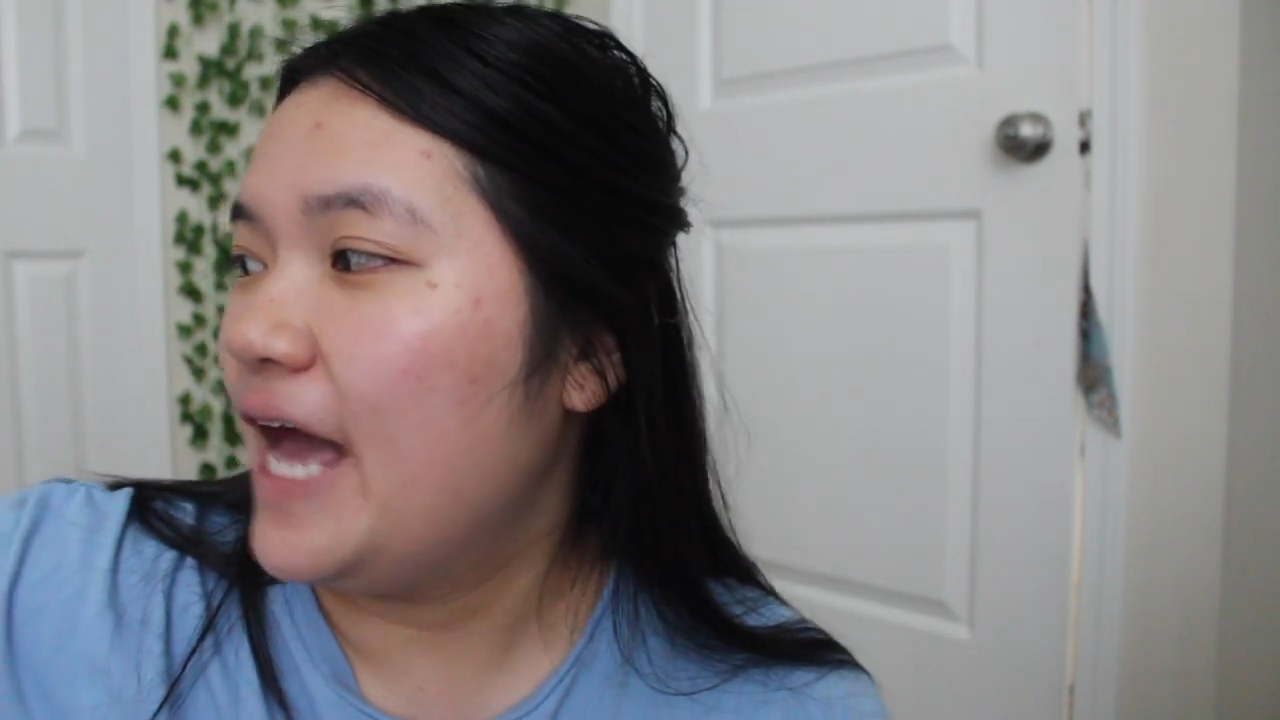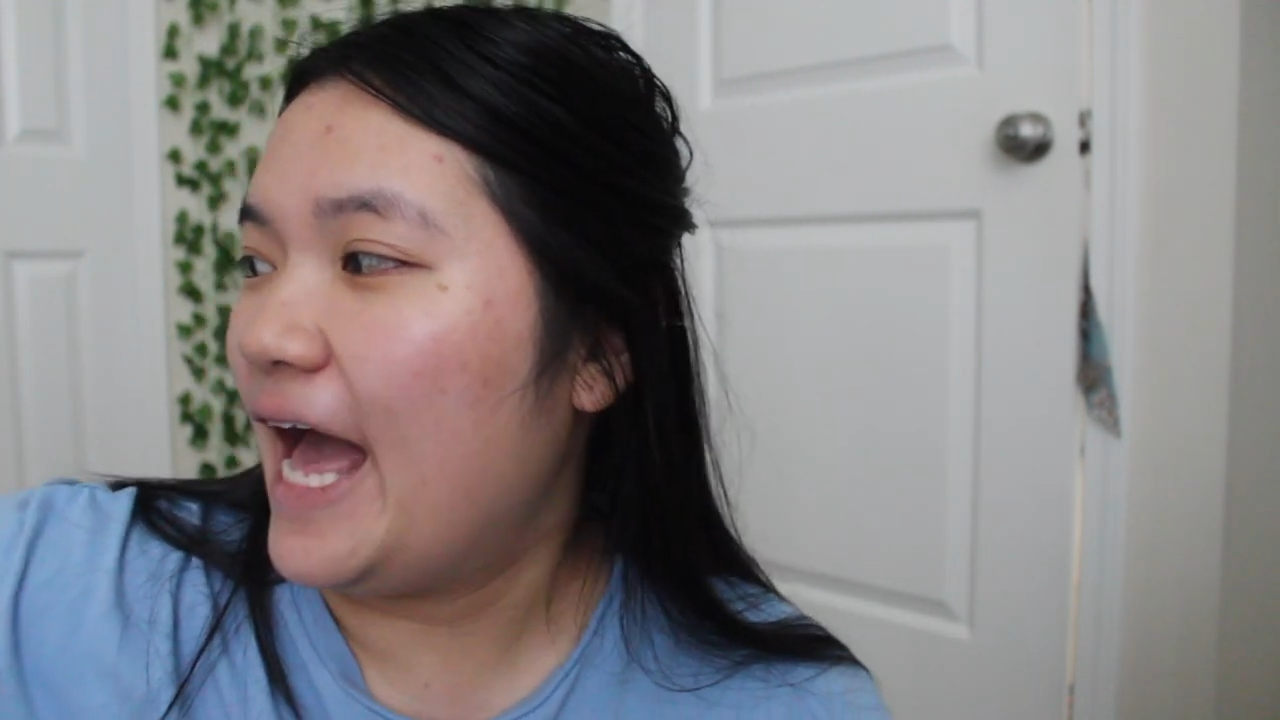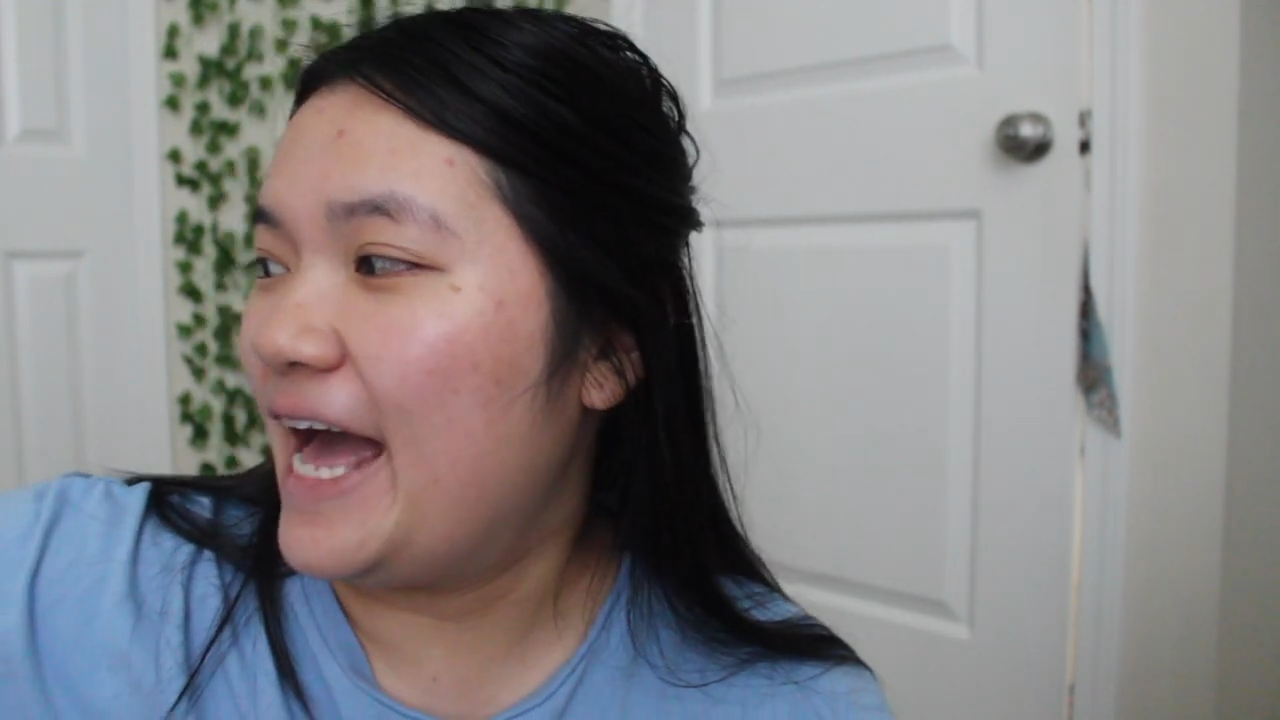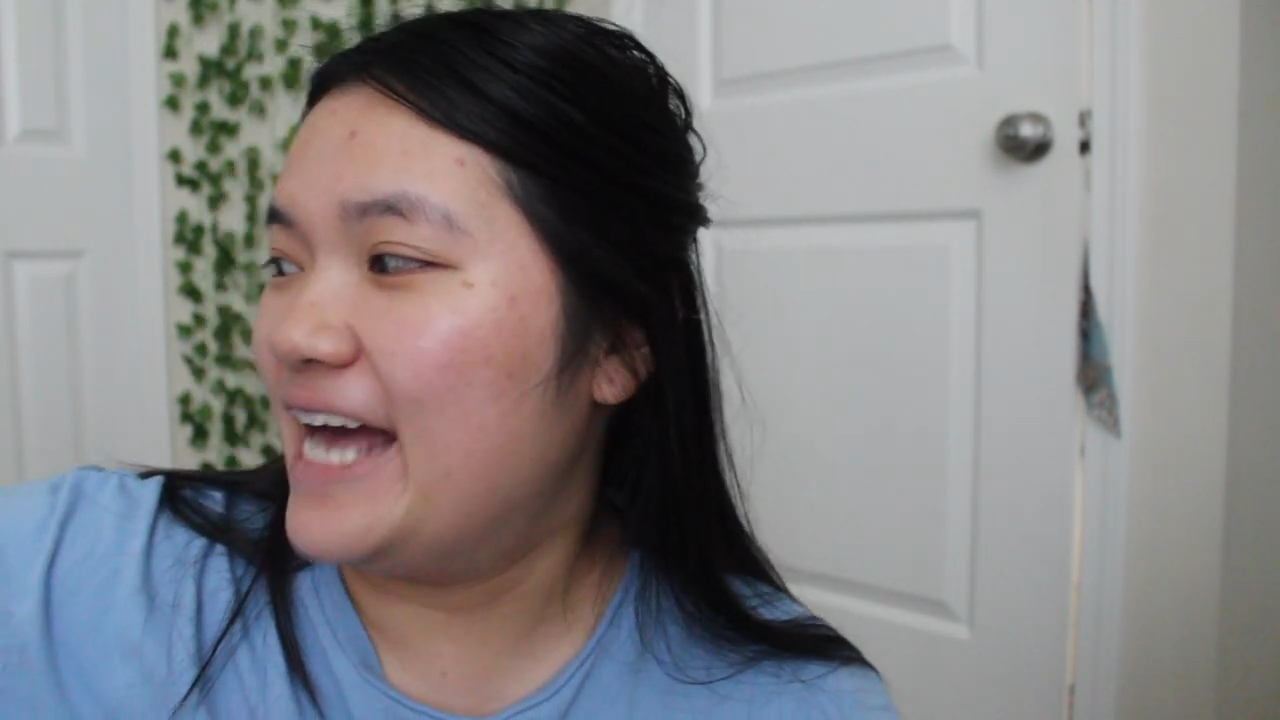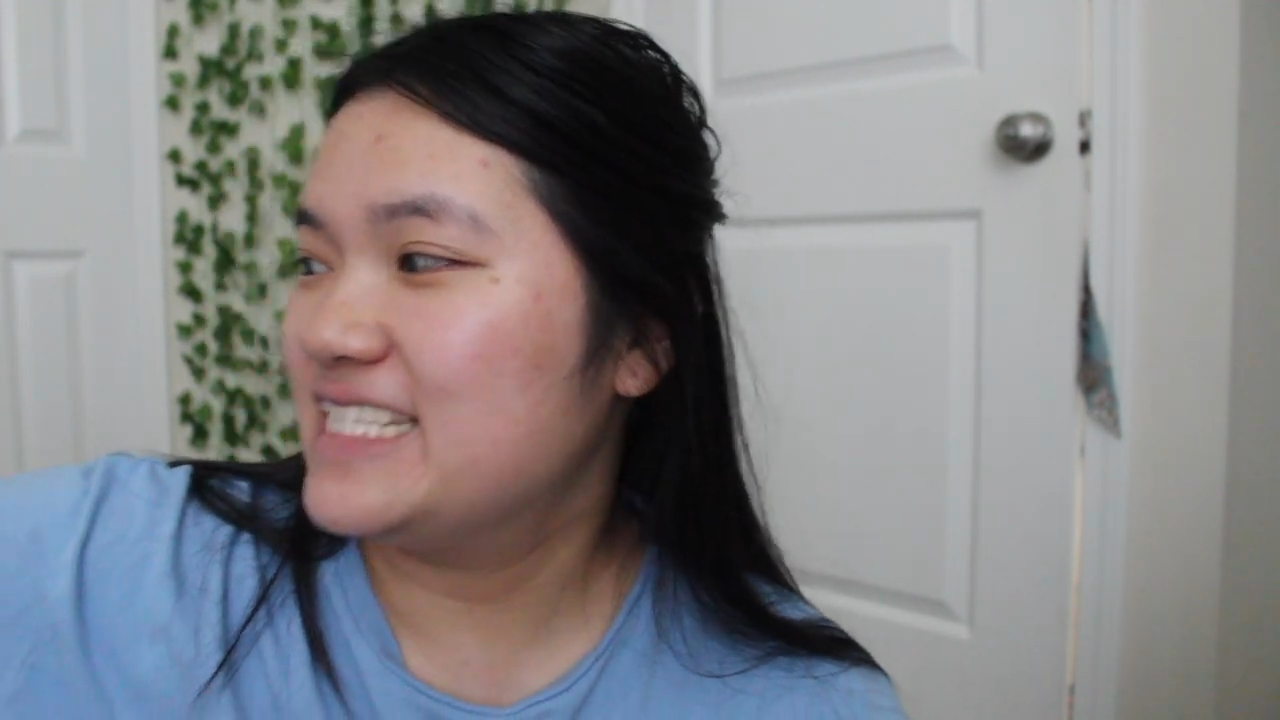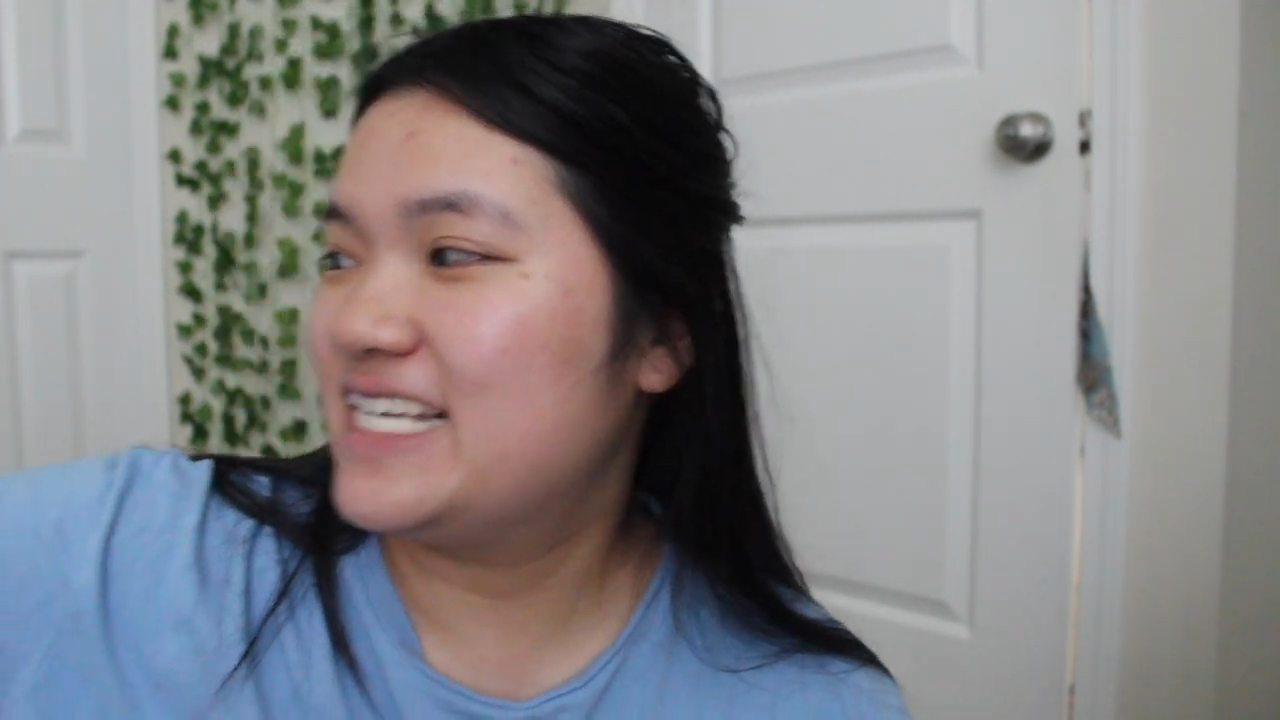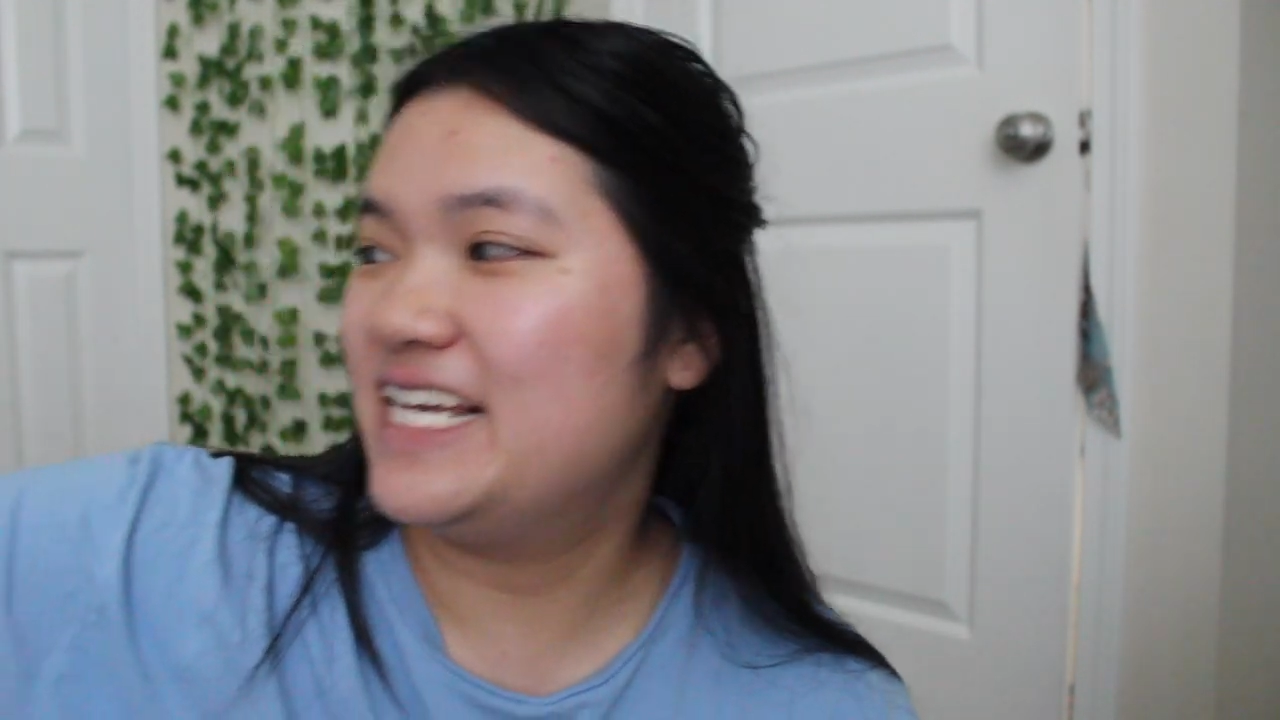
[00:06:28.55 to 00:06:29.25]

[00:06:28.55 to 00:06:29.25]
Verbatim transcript: at